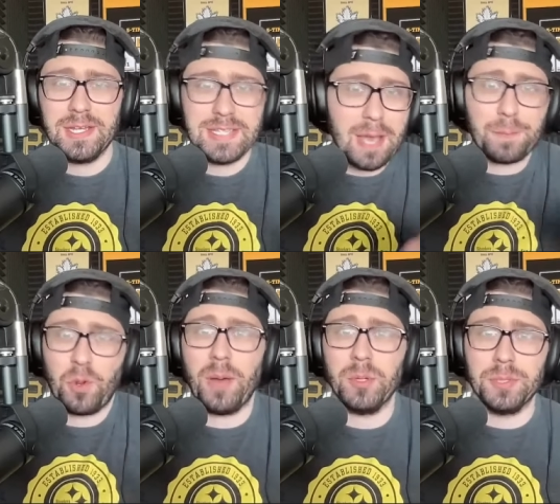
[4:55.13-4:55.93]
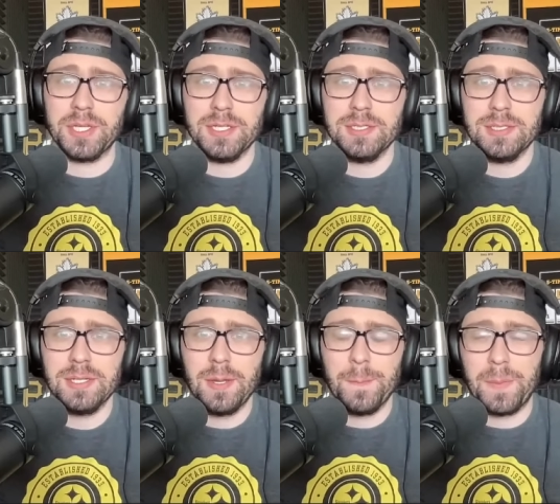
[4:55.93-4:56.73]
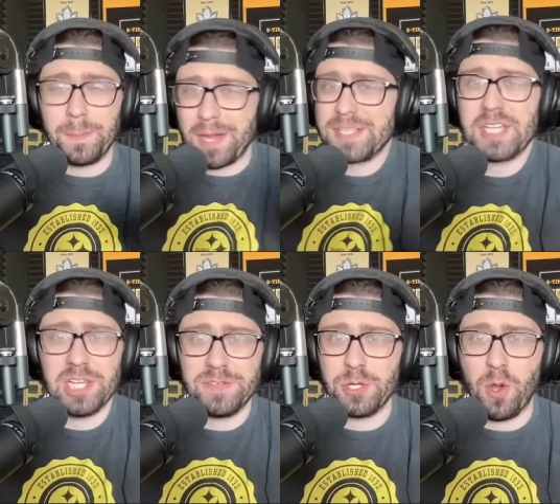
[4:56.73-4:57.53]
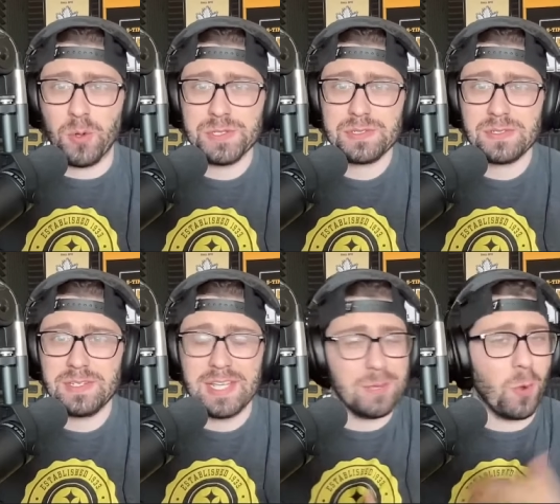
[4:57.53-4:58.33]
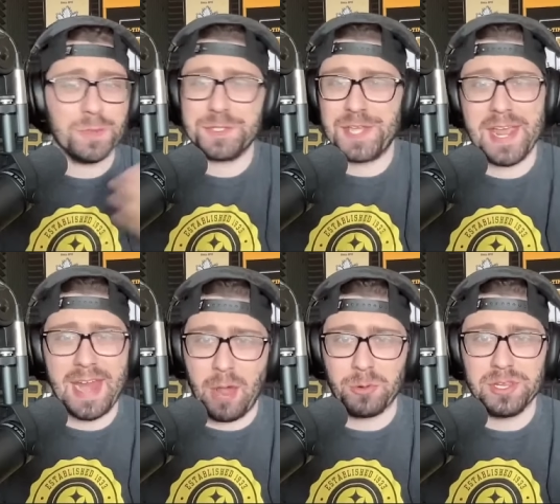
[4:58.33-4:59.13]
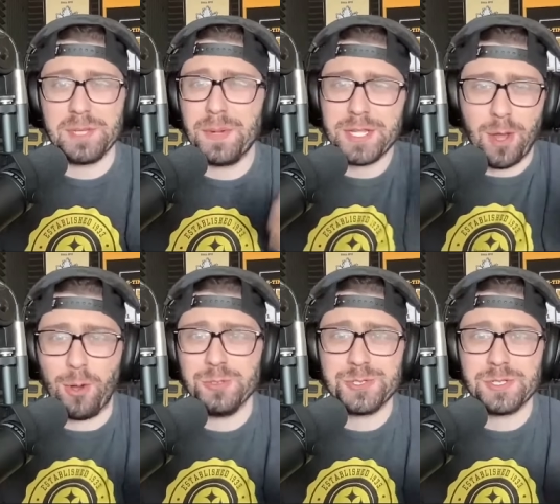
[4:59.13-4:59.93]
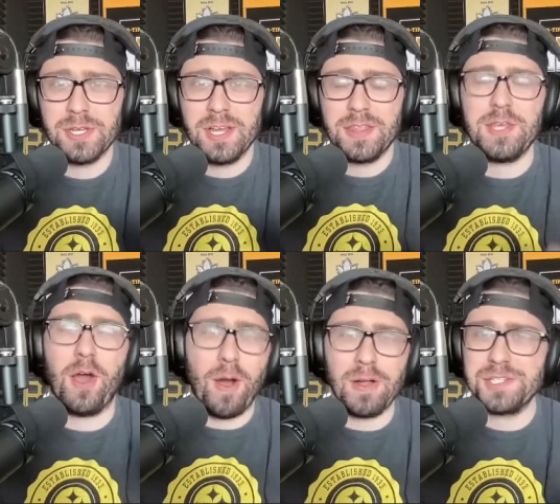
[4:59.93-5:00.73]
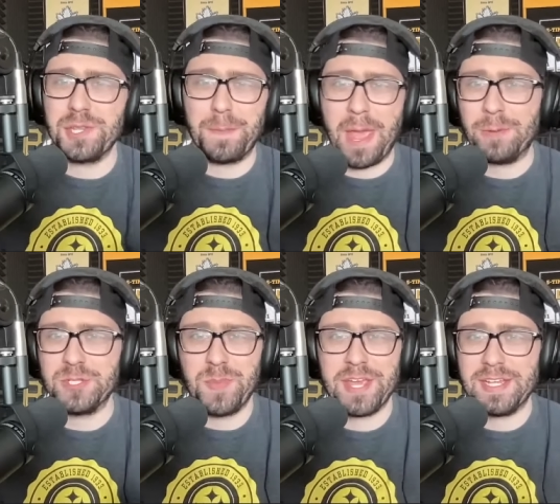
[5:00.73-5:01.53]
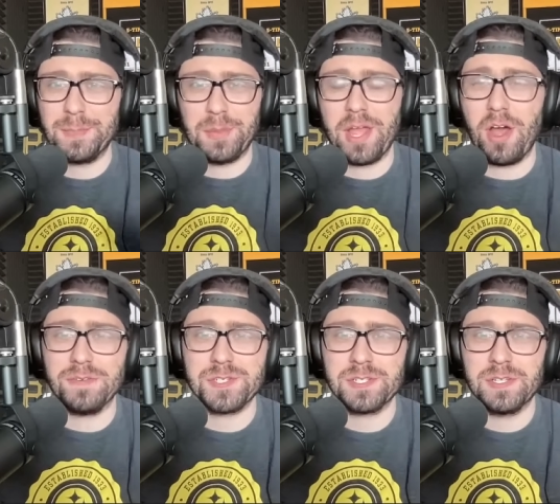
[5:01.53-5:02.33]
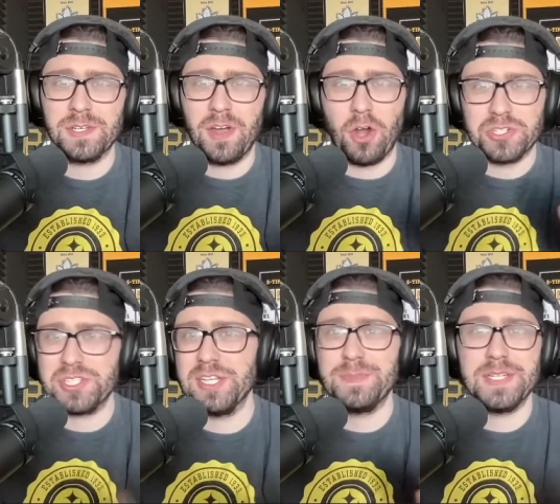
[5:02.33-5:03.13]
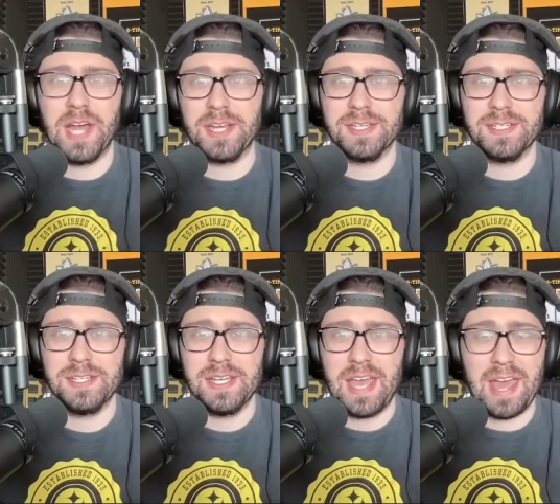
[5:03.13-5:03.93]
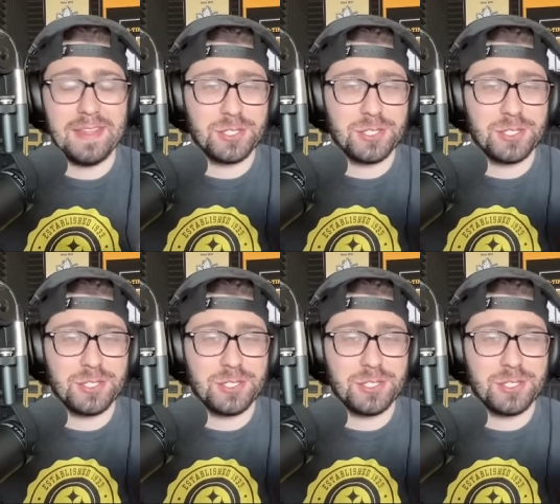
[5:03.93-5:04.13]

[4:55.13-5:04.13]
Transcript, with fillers: Yeah, probably. But Mike Sullivan knows. He won't say it outwardly, but he knows the odds of the Penguins making the playoffs are slim to none. And the